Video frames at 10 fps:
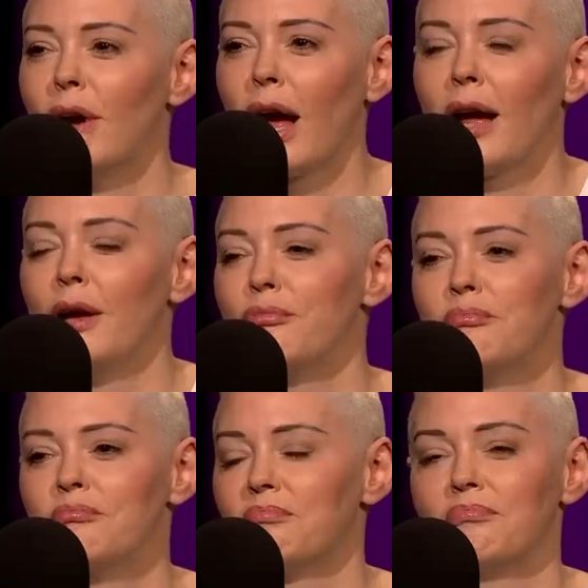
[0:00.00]
I
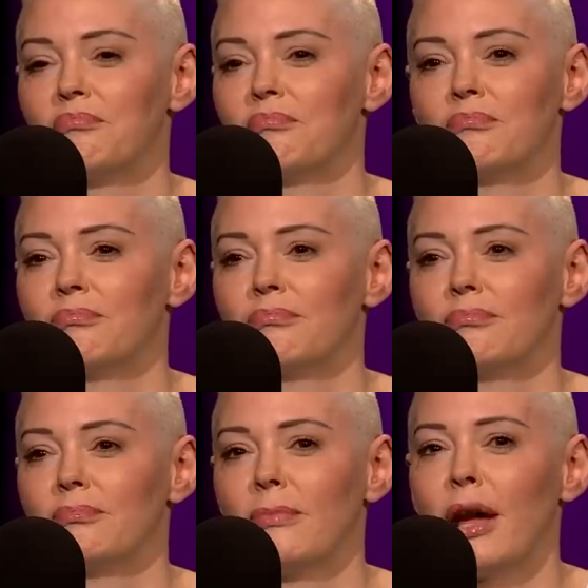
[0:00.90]

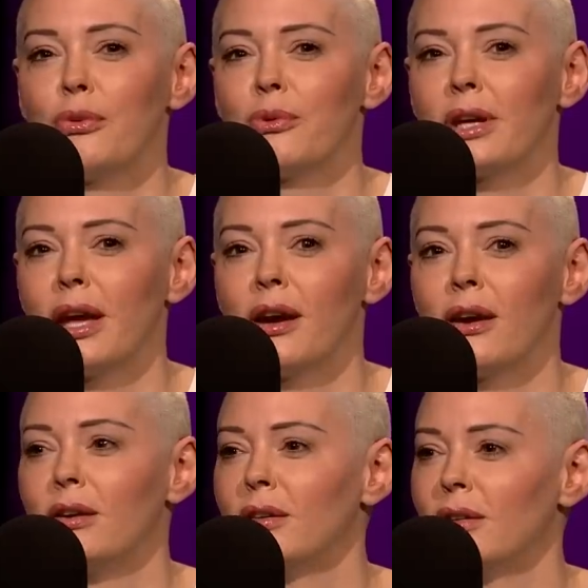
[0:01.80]
I don't really
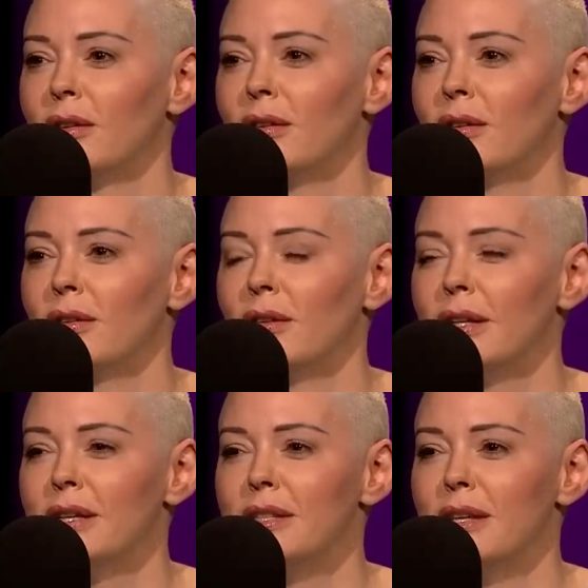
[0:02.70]
care.
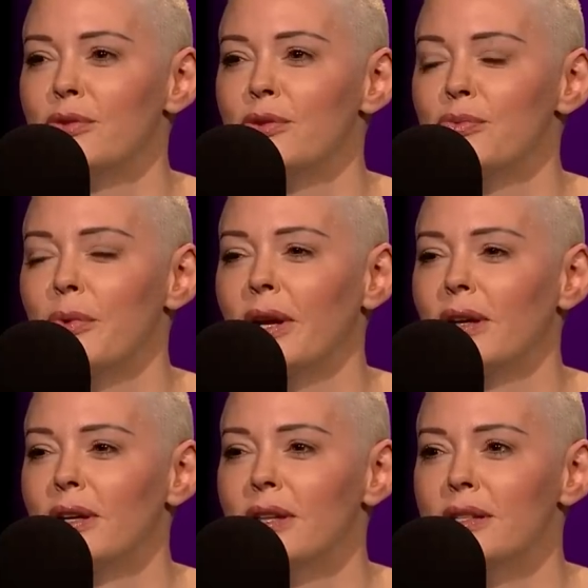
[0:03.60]
It doesn't interest me.
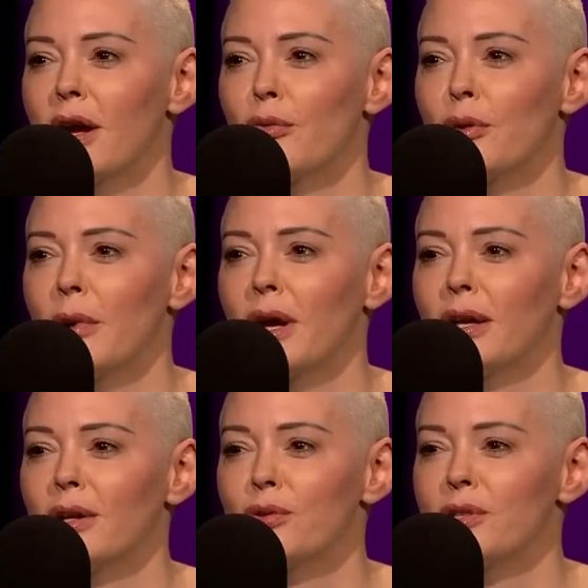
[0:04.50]
It's not where my
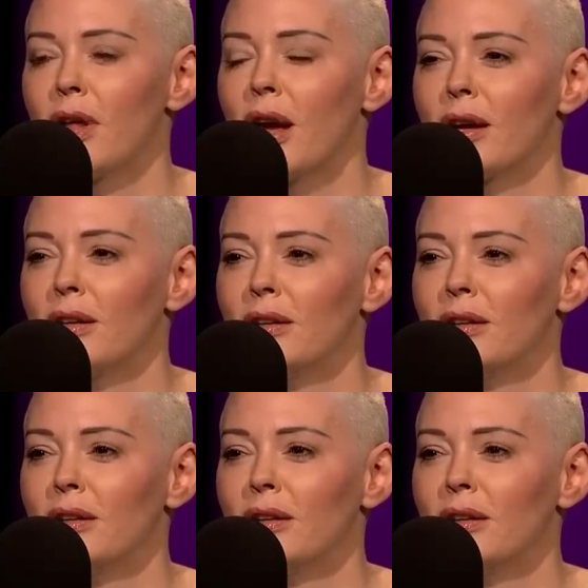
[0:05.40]
interests lie.